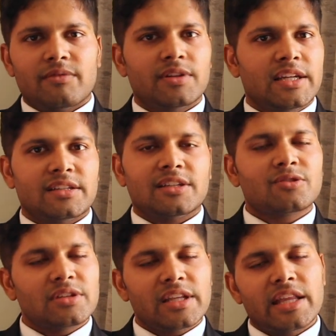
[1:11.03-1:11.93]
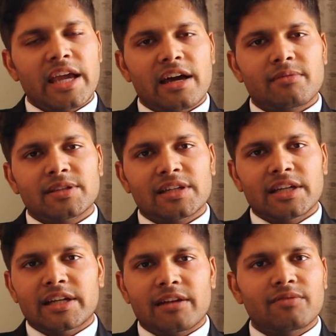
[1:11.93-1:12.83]
everything is done. So they are
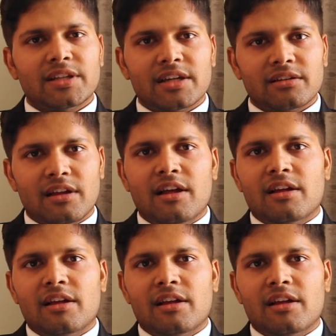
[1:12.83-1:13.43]
basically done with their